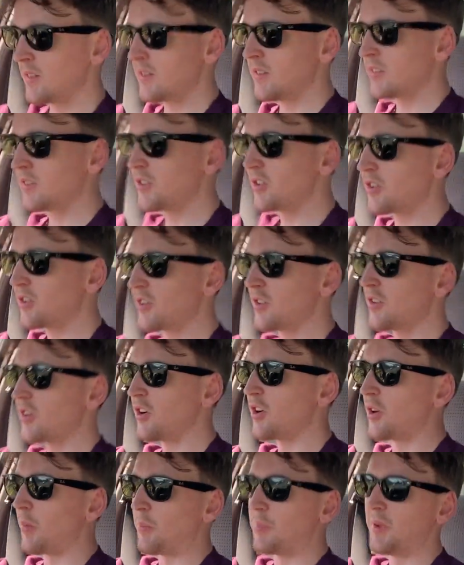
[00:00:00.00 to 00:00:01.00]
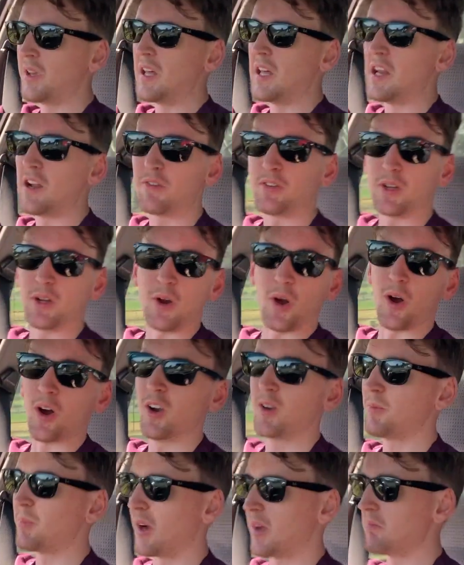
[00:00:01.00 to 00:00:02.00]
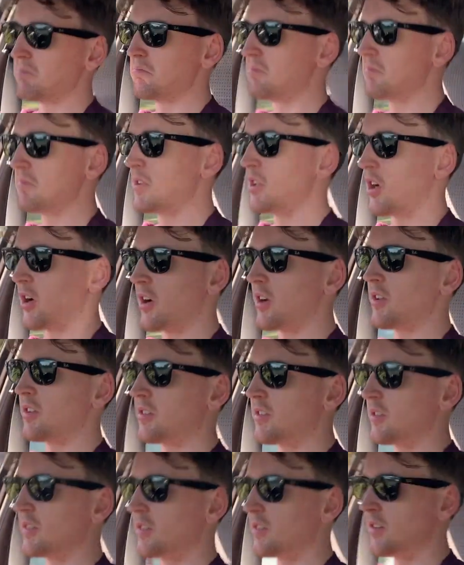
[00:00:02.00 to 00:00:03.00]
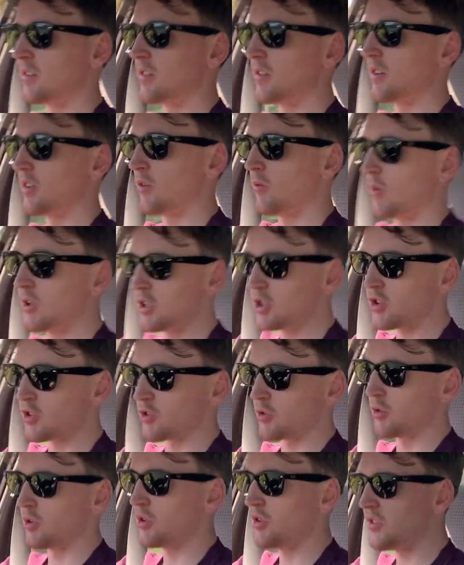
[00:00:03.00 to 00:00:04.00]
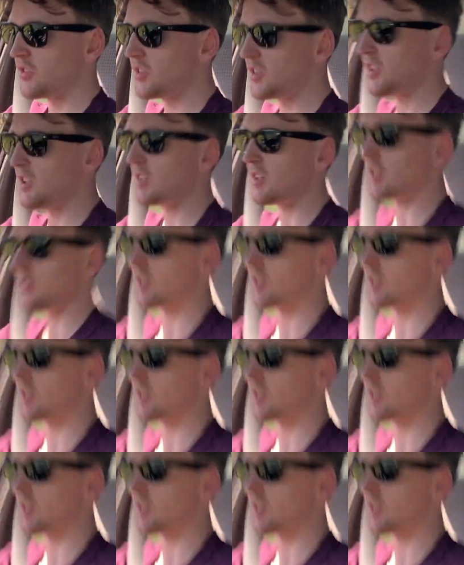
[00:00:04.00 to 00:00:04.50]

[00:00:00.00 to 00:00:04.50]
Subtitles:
It's got a bit of a note, but you know, when you're just cruising